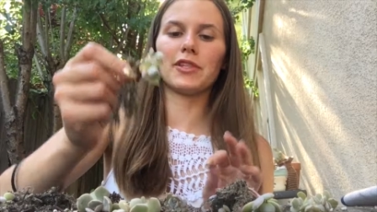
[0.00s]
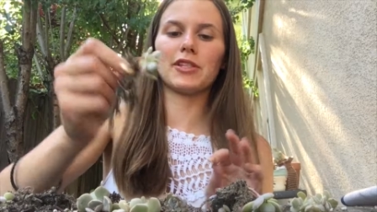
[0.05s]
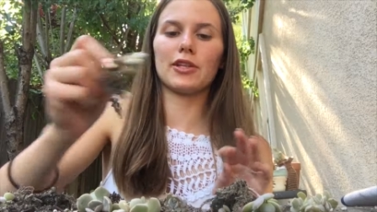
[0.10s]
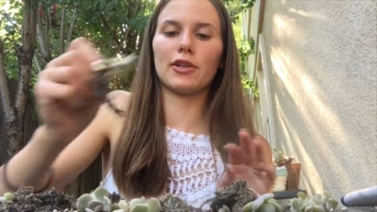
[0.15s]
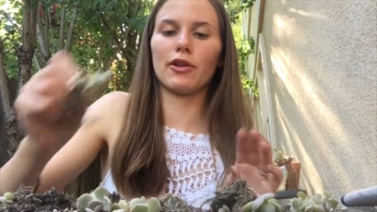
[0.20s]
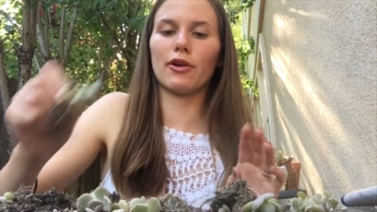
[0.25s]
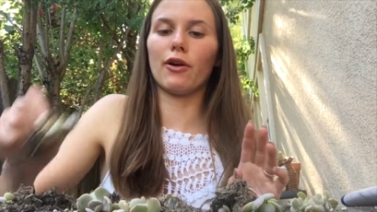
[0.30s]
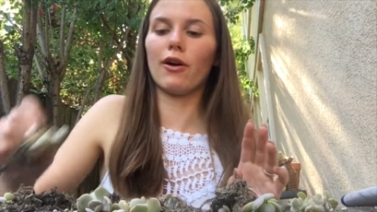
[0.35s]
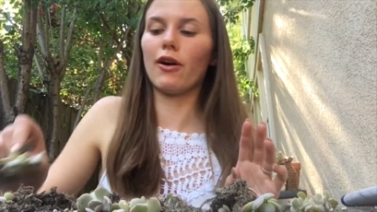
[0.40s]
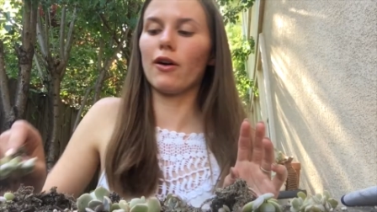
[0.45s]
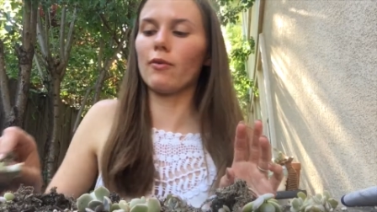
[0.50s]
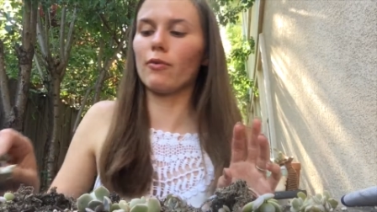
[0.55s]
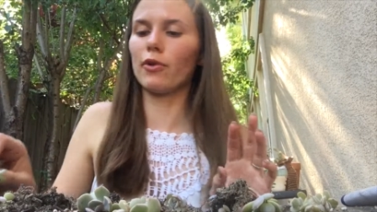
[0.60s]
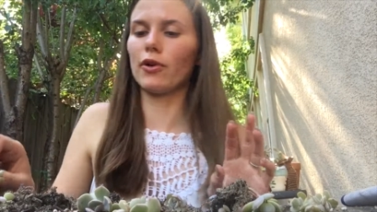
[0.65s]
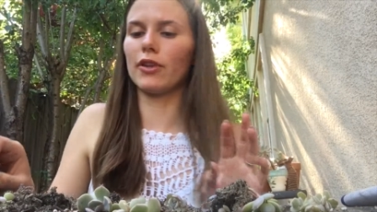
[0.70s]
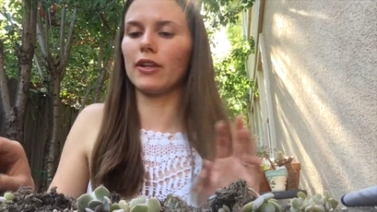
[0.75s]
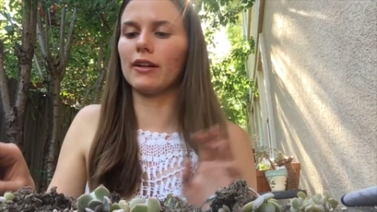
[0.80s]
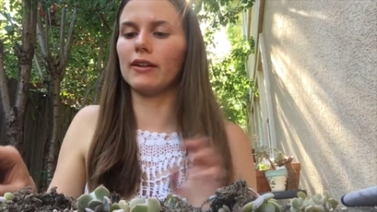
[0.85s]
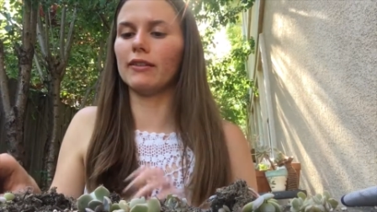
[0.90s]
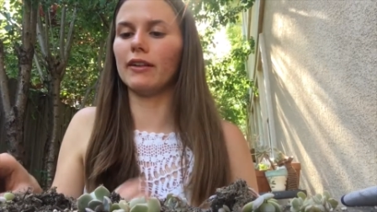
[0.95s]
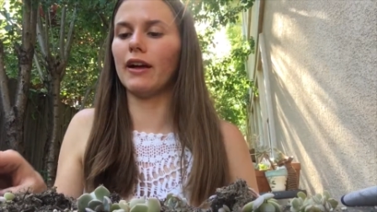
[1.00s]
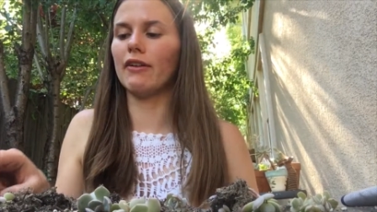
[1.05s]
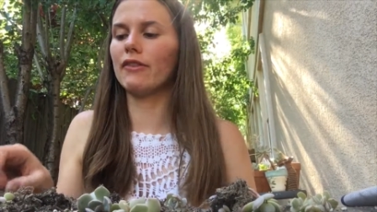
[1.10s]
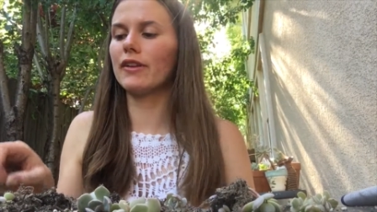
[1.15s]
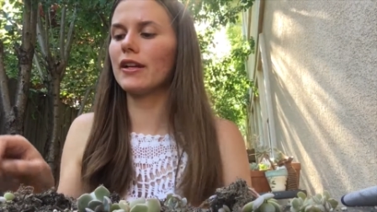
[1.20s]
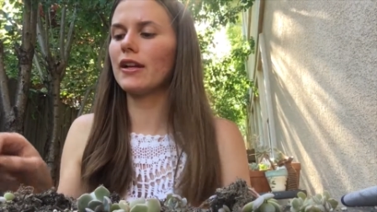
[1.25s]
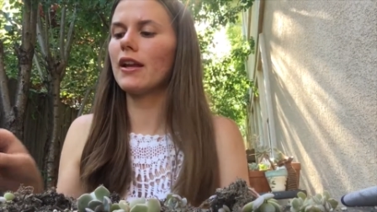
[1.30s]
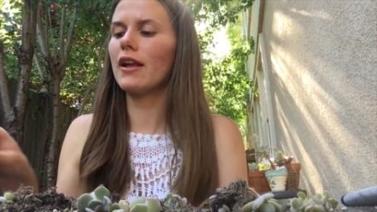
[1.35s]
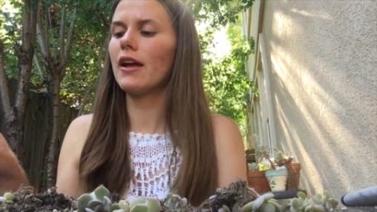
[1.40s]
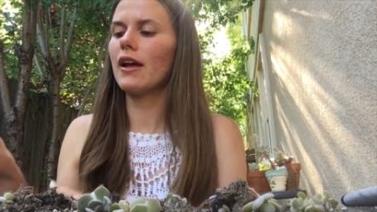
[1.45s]
So there are more than
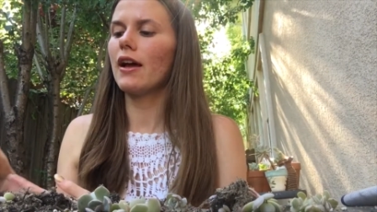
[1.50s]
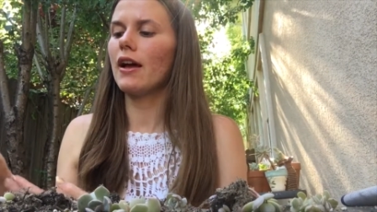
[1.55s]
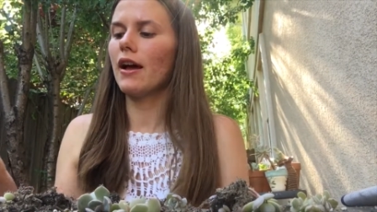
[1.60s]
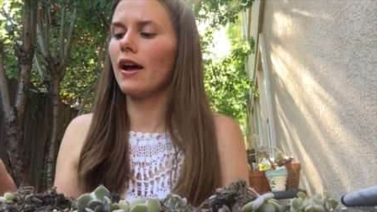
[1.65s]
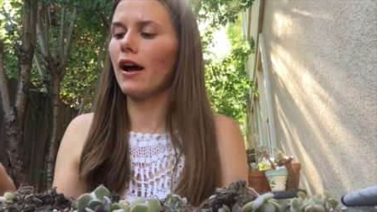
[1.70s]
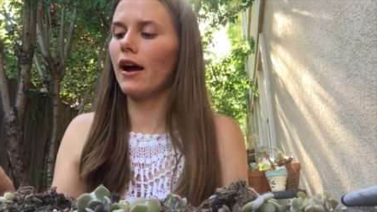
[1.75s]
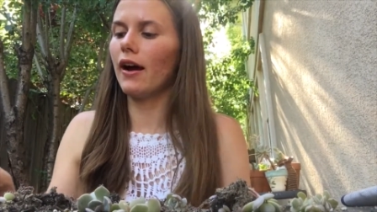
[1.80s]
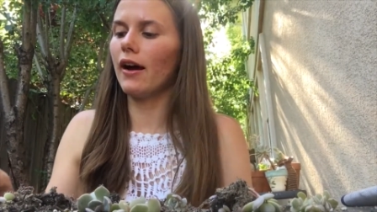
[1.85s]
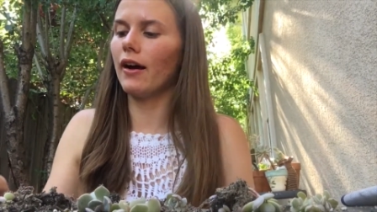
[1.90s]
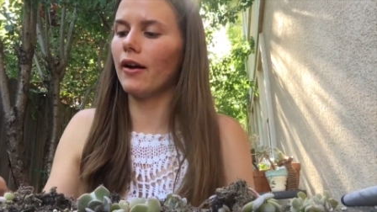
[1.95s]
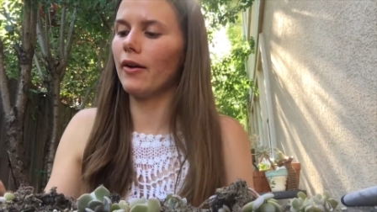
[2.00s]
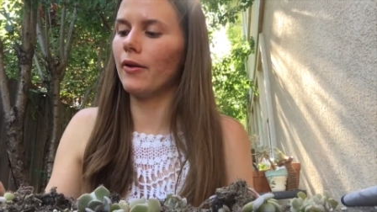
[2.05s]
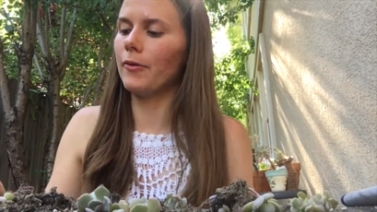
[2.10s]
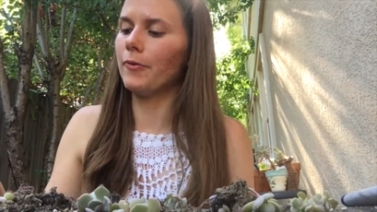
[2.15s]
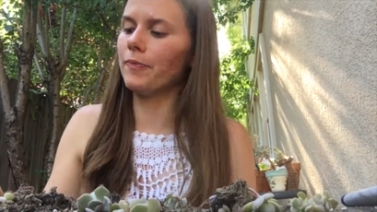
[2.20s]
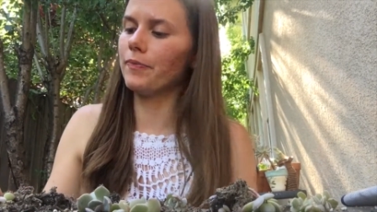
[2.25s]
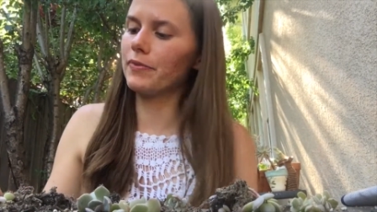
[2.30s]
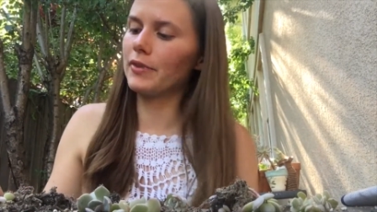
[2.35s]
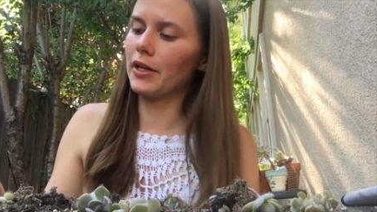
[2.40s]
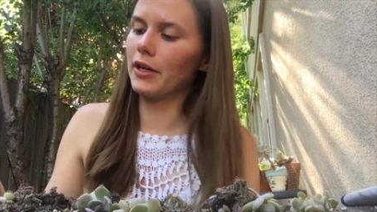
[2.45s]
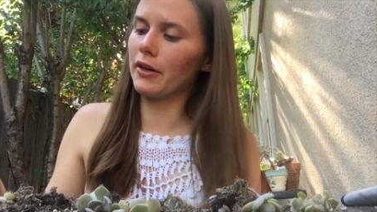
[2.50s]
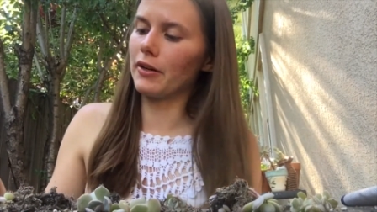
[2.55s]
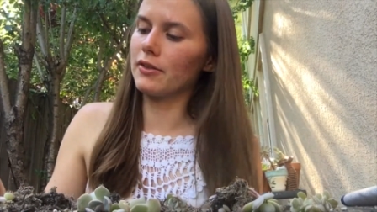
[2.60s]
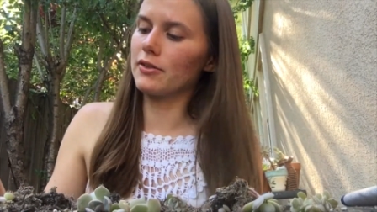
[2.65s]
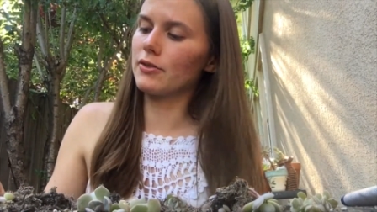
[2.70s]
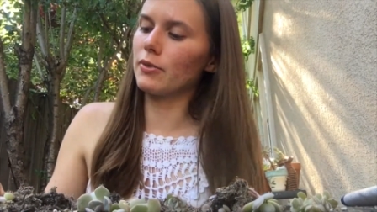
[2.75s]
11. There's